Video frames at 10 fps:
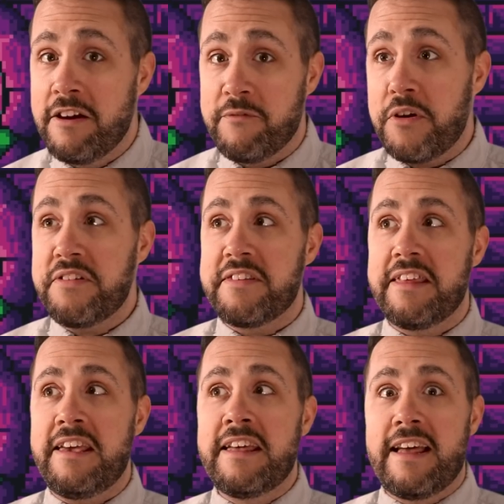
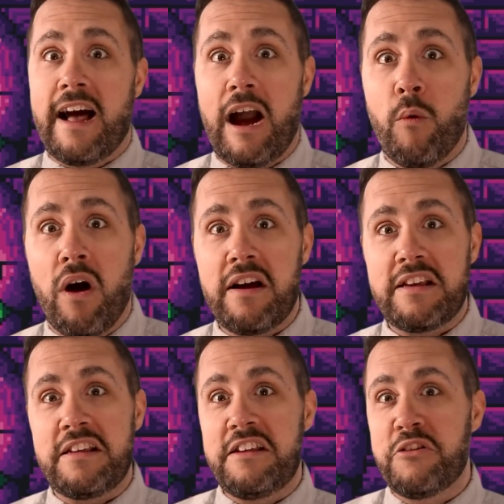Firstly, I
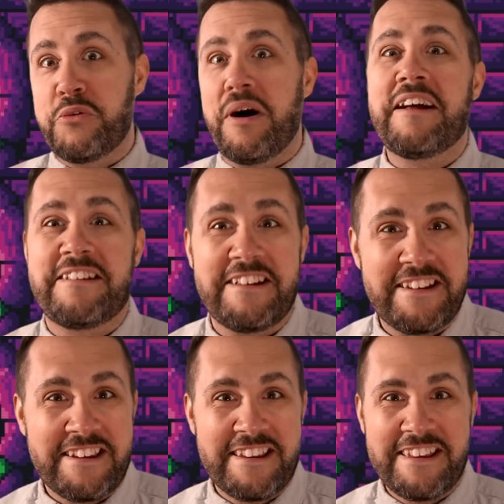want you to watch
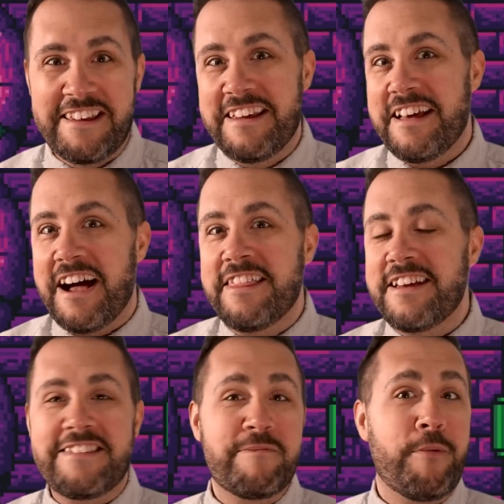it. I
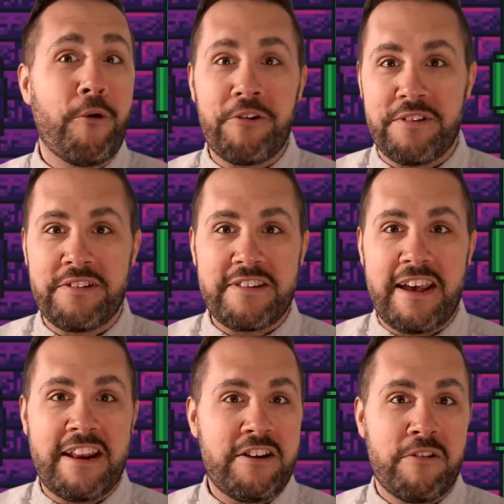think it's important,
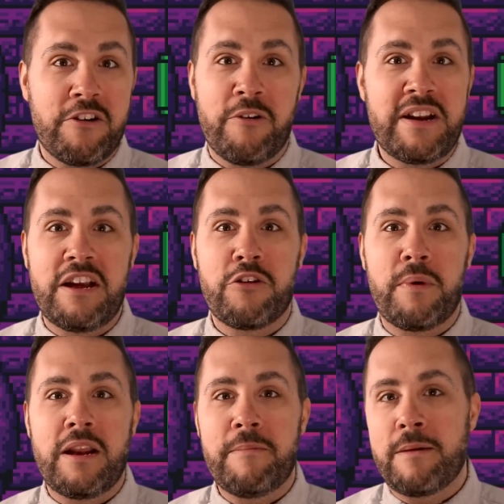and I don't know any other
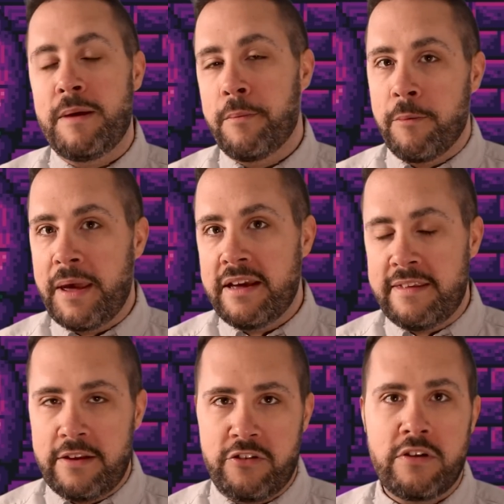way to make people pay
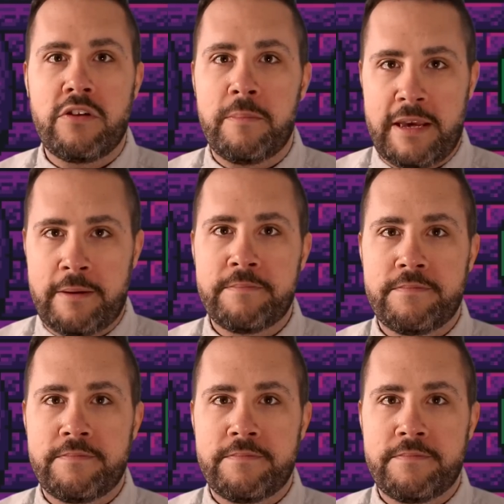attention to me.